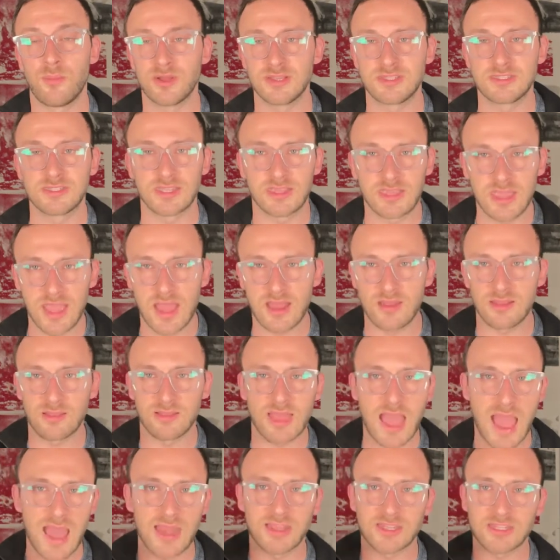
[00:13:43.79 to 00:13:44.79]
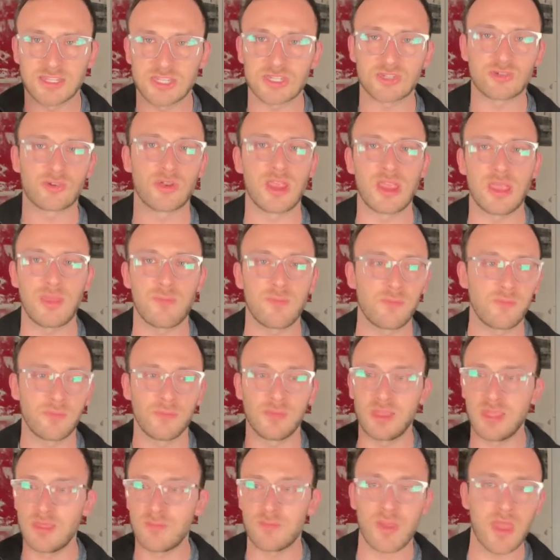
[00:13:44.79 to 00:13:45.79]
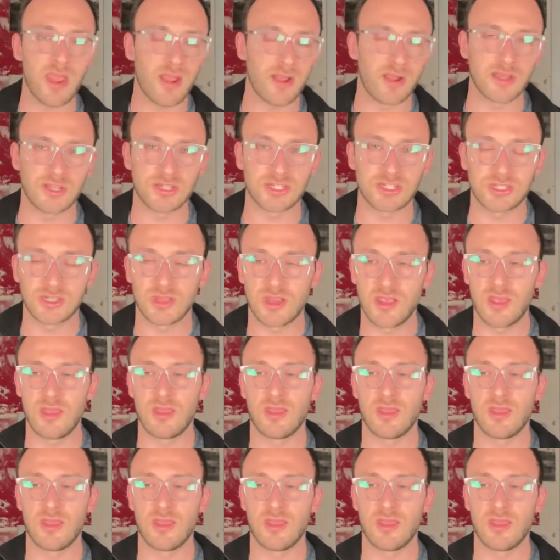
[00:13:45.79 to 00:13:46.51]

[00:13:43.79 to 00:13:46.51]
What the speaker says: But to get that extremely bearish,